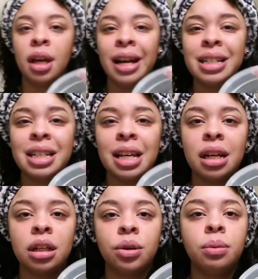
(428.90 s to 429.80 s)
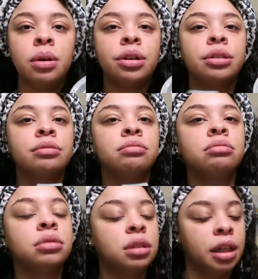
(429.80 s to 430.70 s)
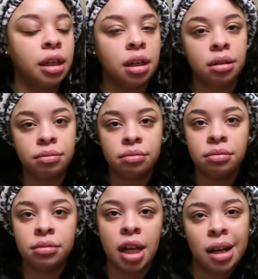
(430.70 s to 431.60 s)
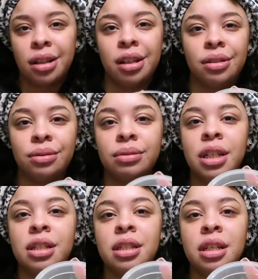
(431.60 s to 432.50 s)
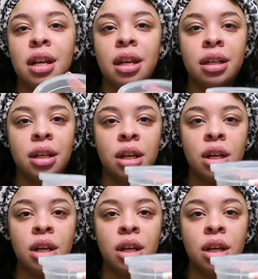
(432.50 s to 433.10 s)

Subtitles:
just add a little water. Yeah, I don't know. Can you see that?